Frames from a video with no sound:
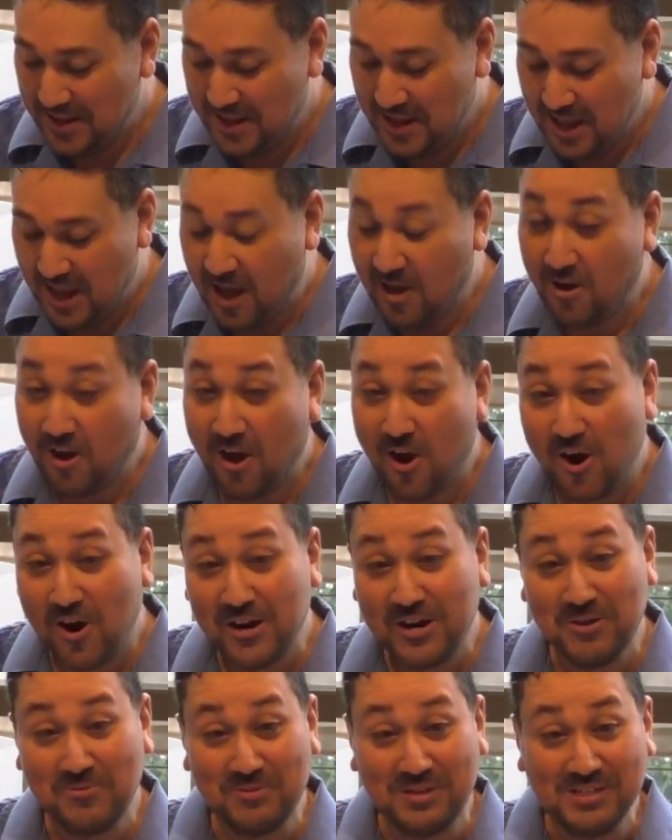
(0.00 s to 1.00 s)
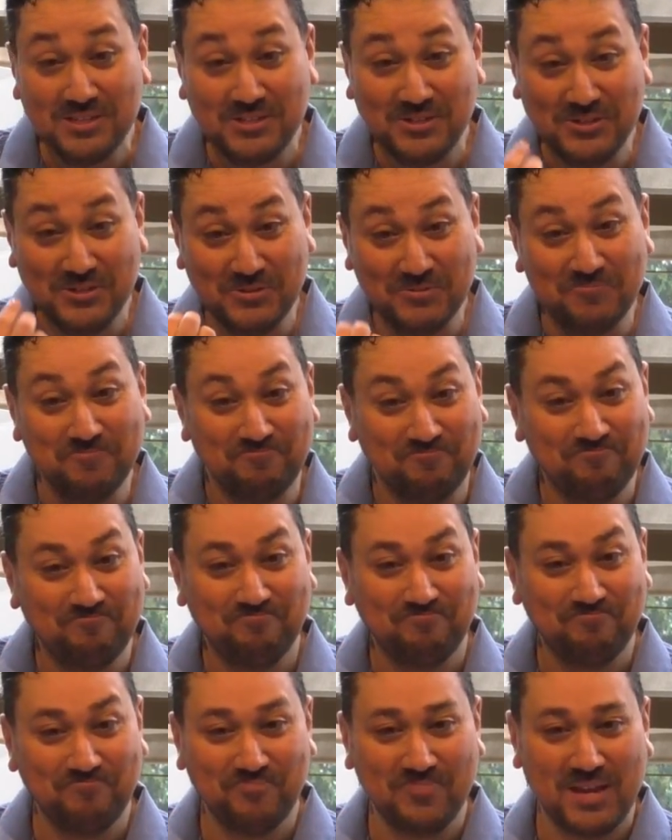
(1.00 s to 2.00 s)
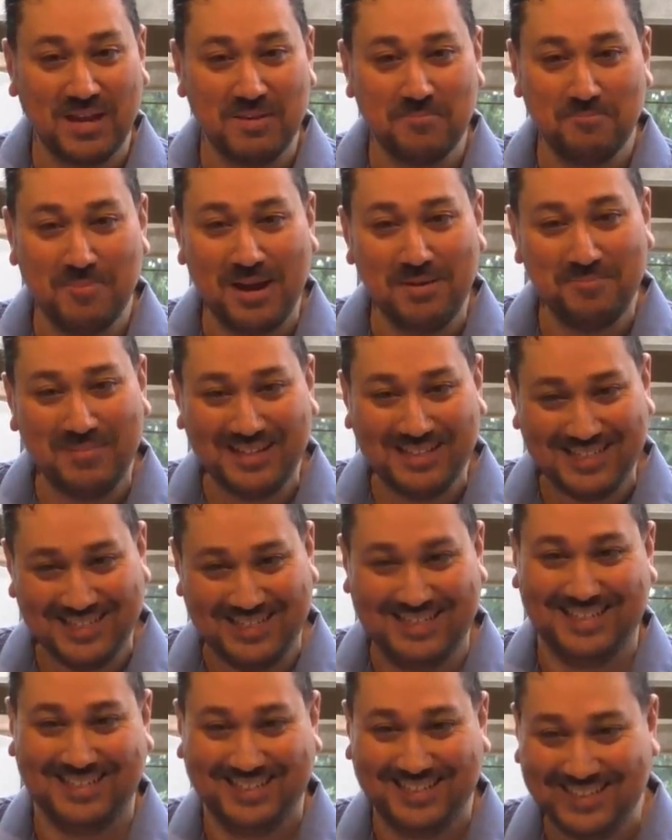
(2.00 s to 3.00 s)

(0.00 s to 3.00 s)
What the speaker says: how hard it was to bite my tongue.